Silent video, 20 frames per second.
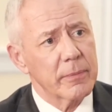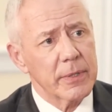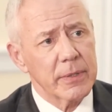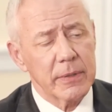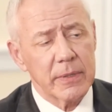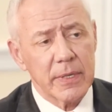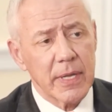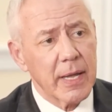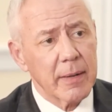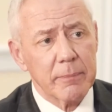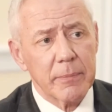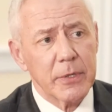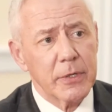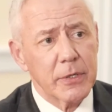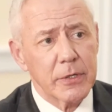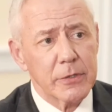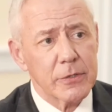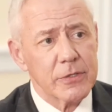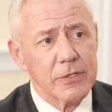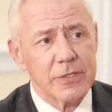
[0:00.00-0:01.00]
not
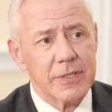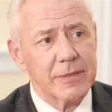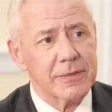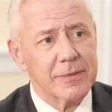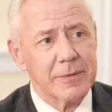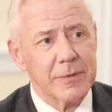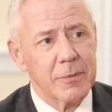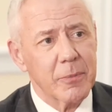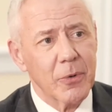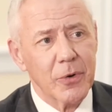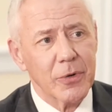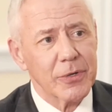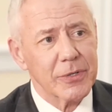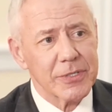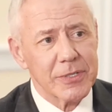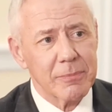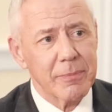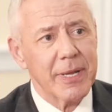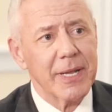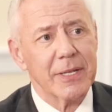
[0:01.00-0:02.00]
because the
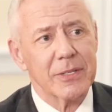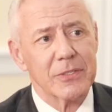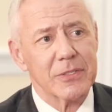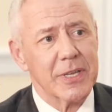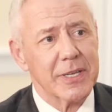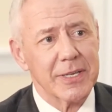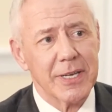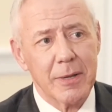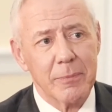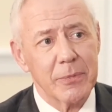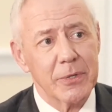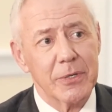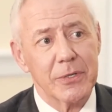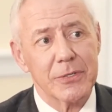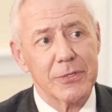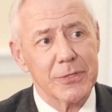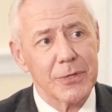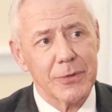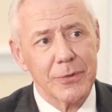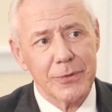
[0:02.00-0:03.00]
market demands that, not
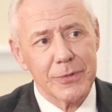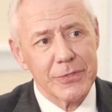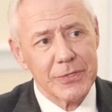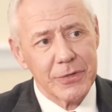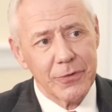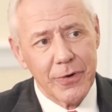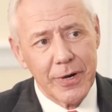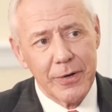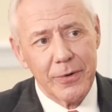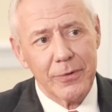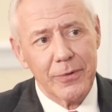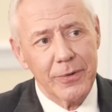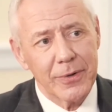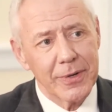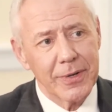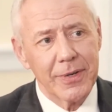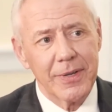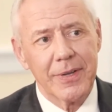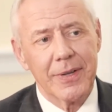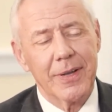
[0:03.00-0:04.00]
because there is a greater
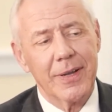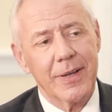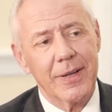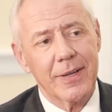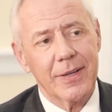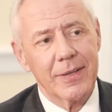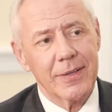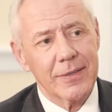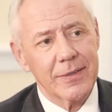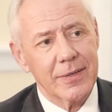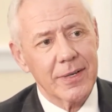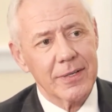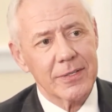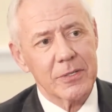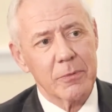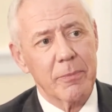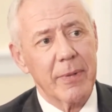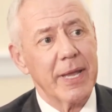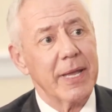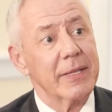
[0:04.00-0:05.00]
a
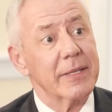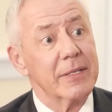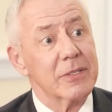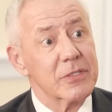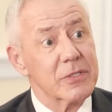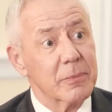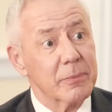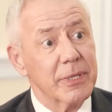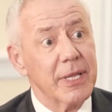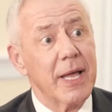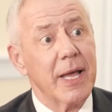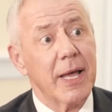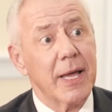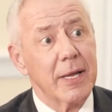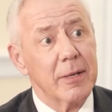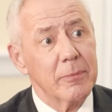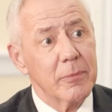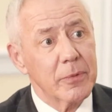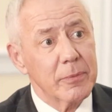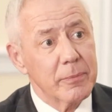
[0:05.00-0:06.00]
demand than
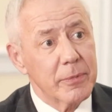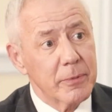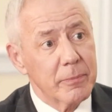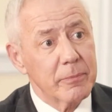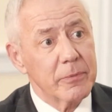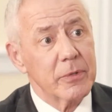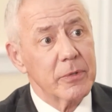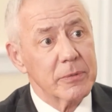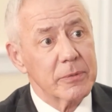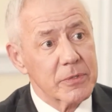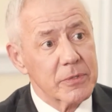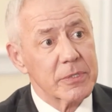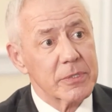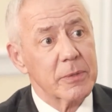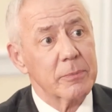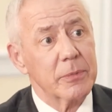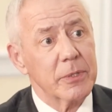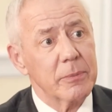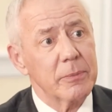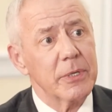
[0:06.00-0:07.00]
supply, but
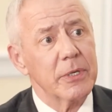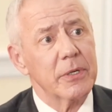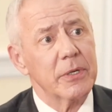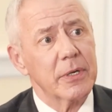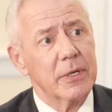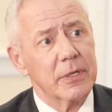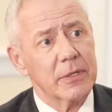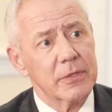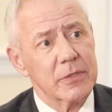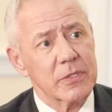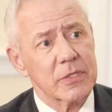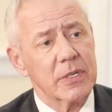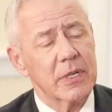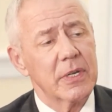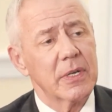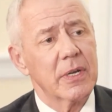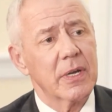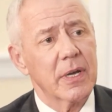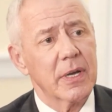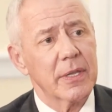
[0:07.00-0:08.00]
simply because
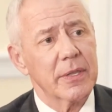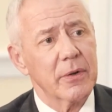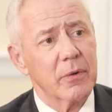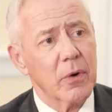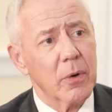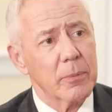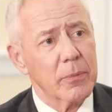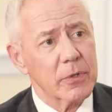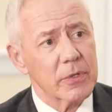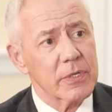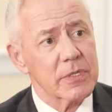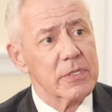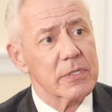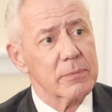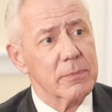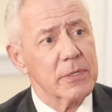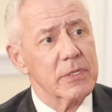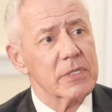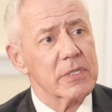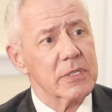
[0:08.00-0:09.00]
there are
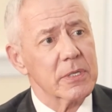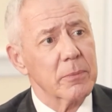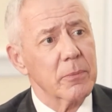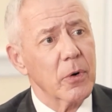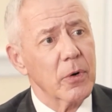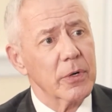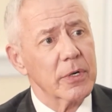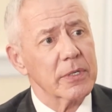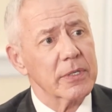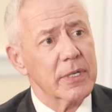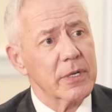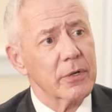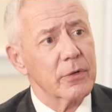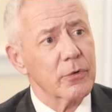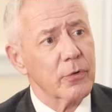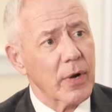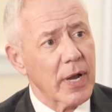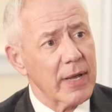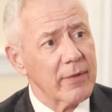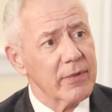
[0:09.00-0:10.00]
participants in the market that are
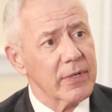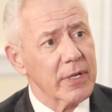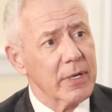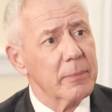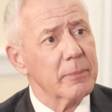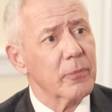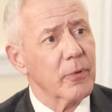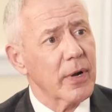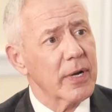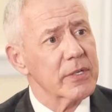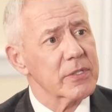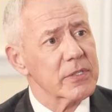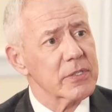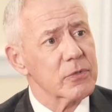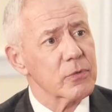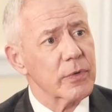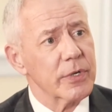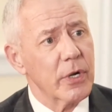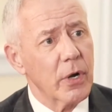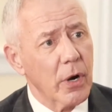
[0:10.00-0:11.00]
driving up
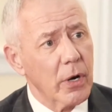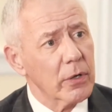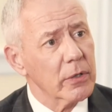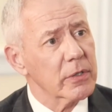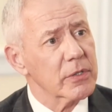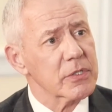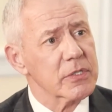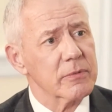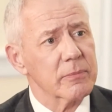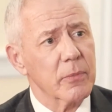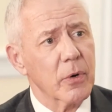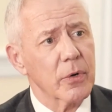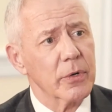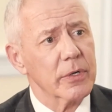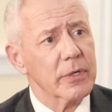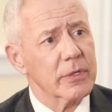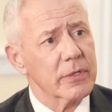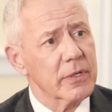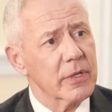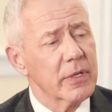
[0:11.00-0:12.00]
prices regardless of
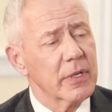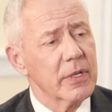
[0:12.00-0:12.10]
market